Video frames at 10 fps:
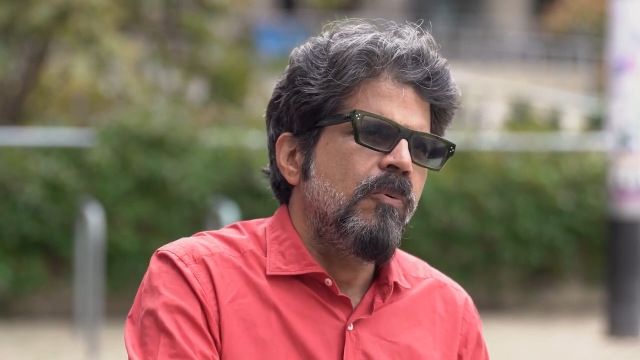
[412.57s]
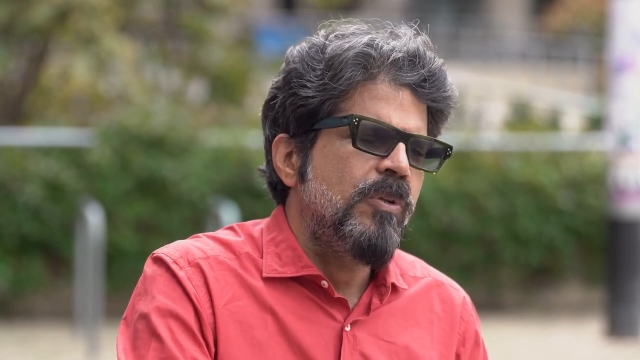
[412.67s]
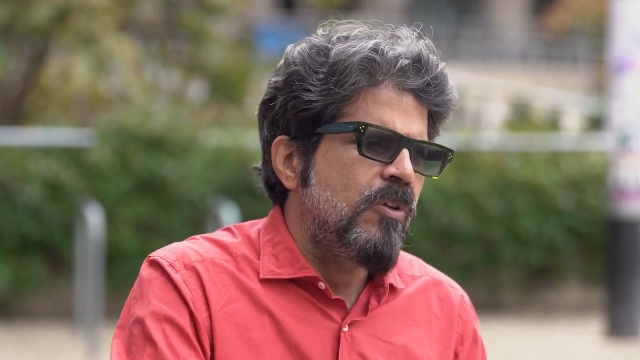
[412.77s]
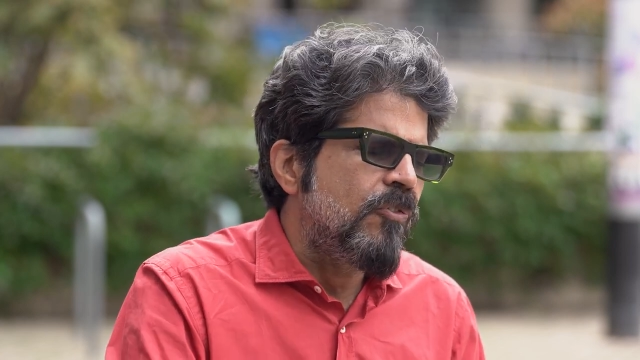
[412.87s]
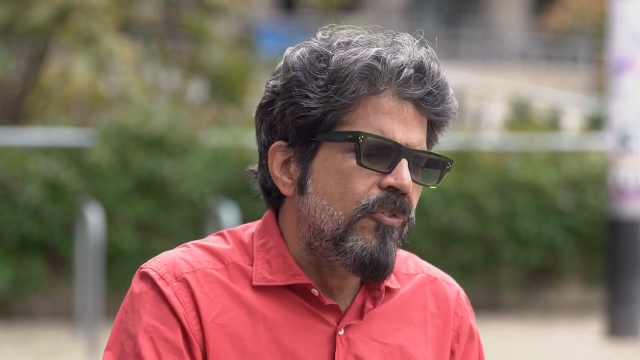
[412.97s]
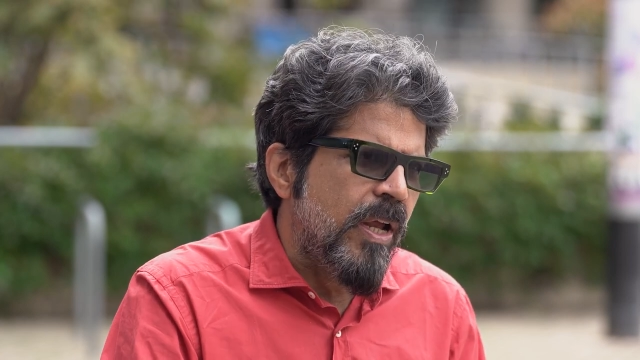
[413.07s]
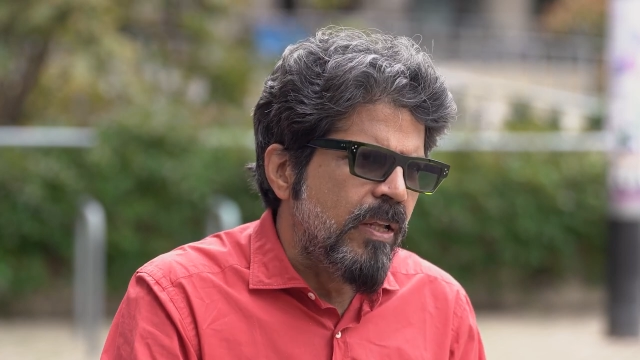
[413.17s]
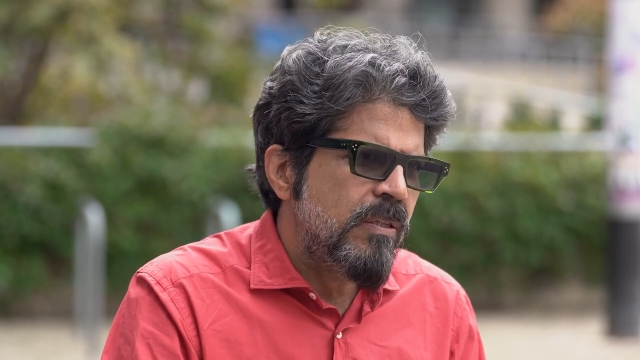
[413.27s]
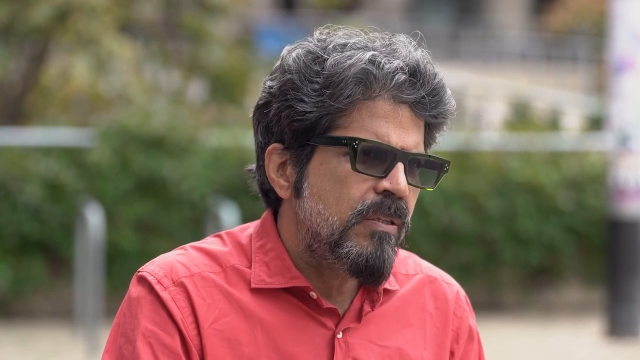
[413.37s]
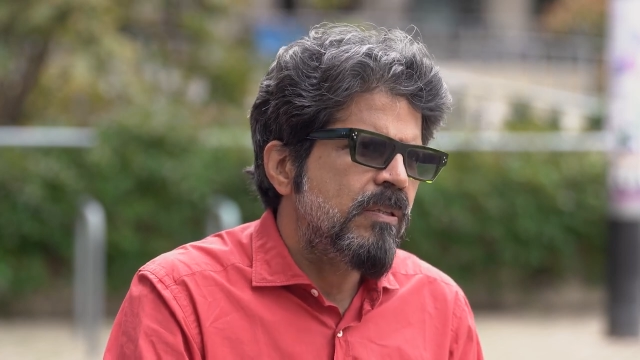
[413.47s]
with your
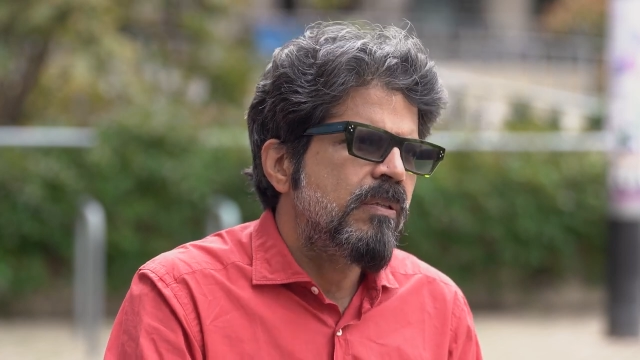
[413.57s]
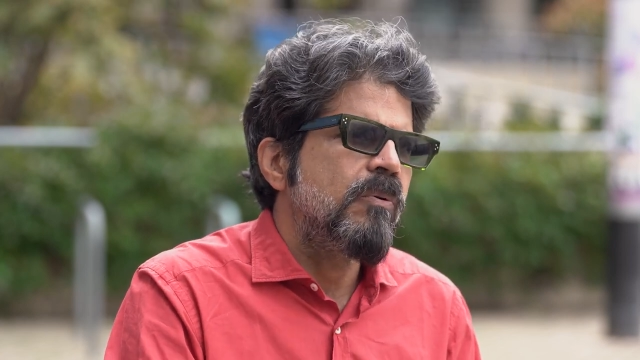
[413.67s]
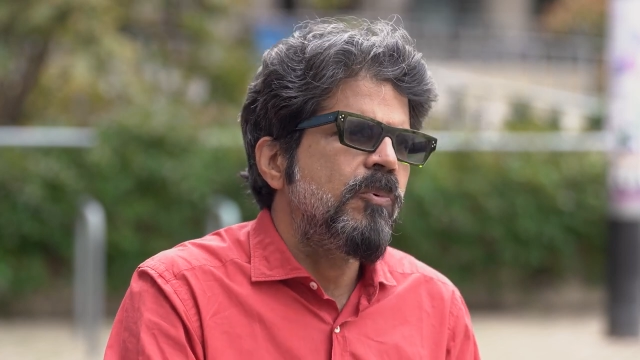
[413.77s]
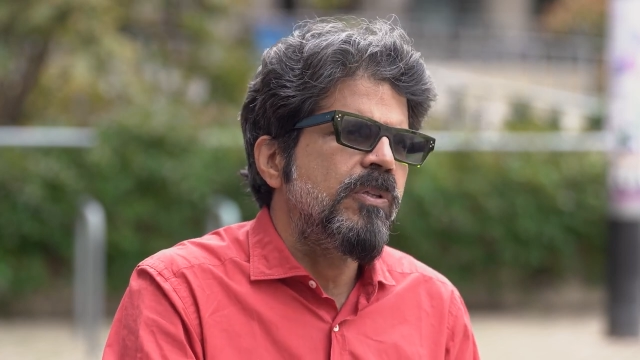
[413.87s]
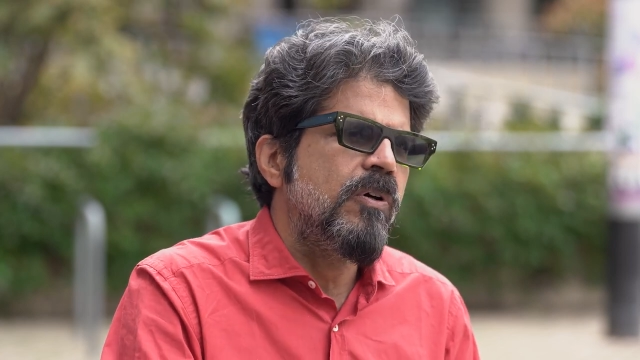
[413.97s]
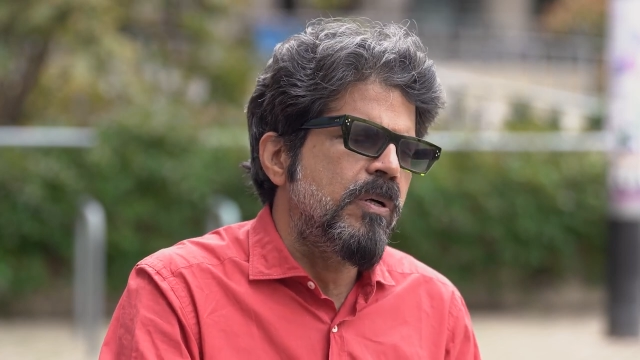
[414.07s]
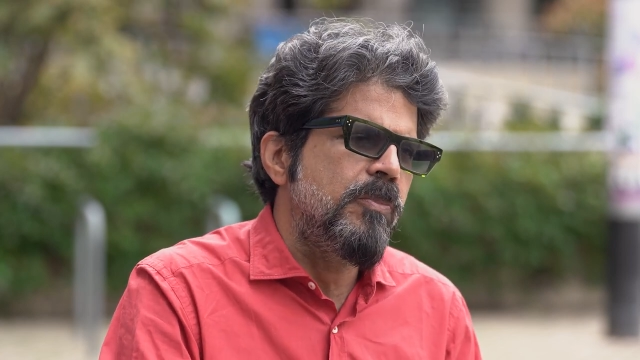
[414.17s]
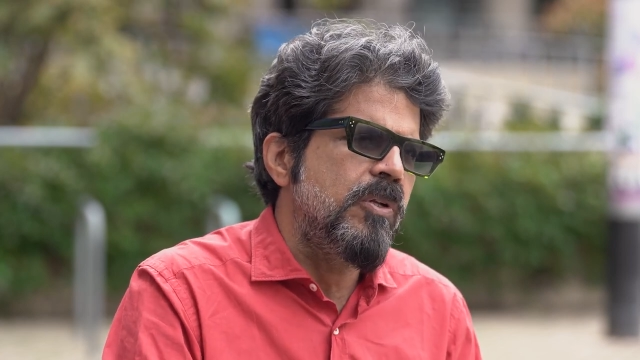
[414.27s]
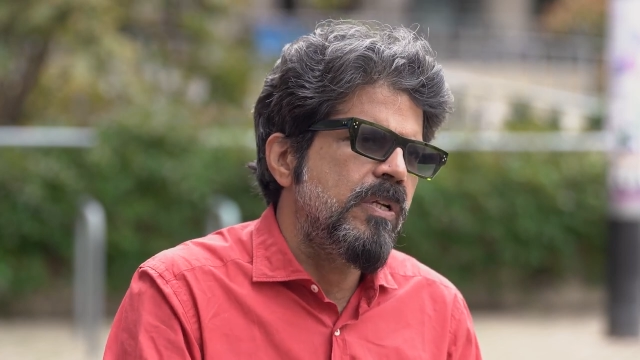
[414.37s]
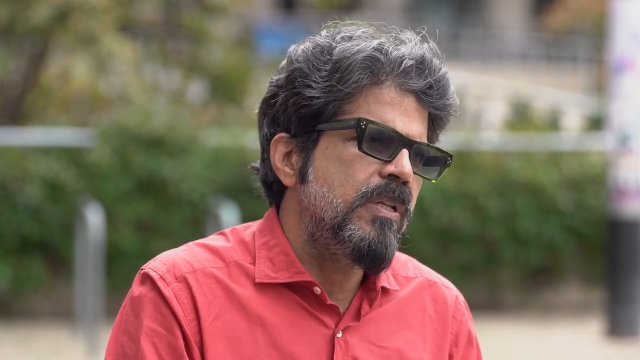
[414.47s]
friends, with your
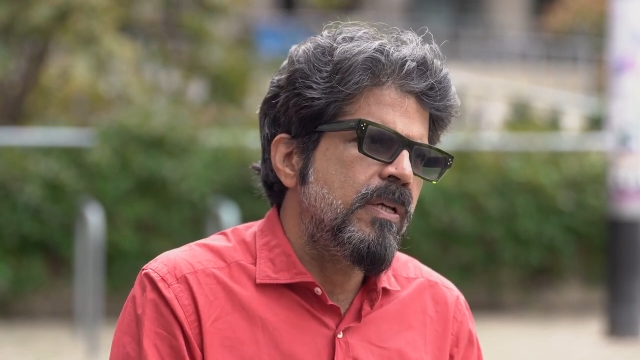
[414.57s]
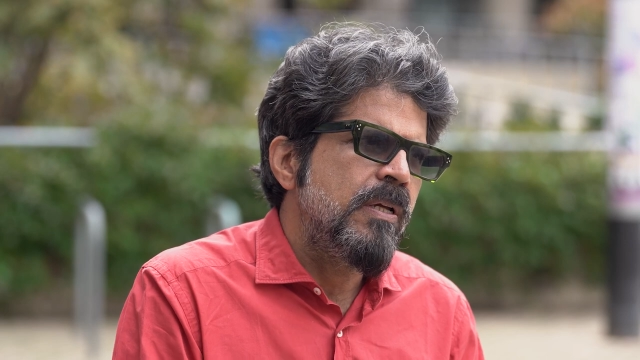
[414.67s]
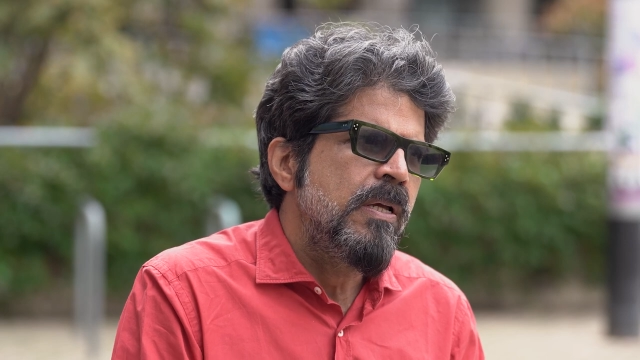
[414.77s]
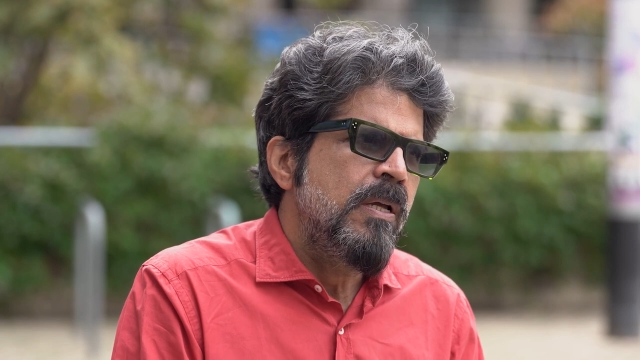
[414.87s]
community.